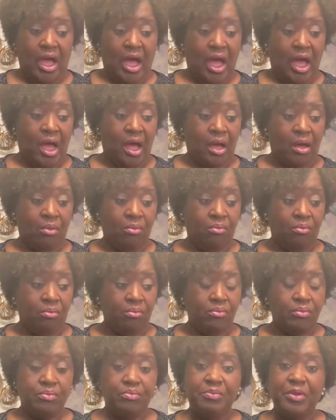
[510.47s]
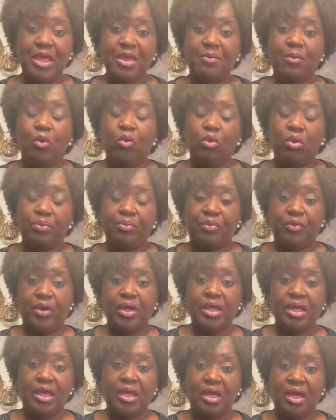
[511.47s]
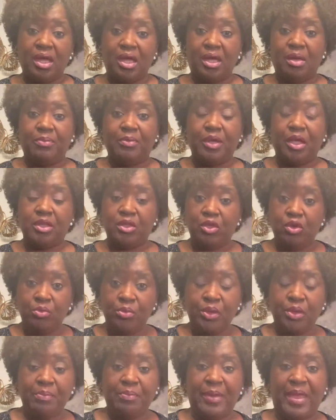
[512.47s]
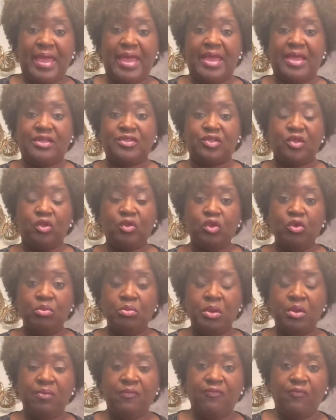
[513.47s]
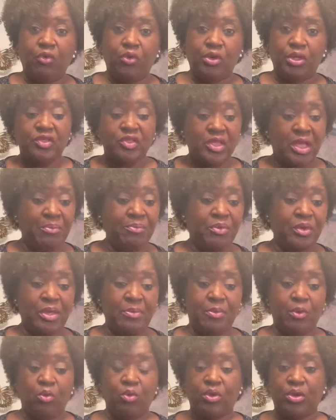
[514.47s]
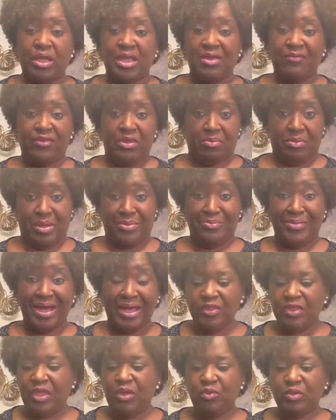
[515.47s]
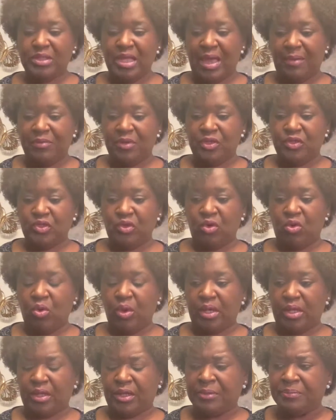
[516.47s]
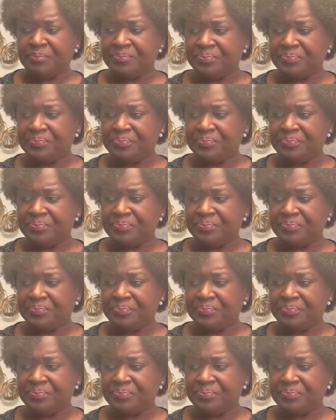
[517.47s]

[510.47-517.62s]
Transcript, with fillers: Um, people were bringing up aluminum pans, aluminum foil. Some people were giving me money. Thing was happening so quickly.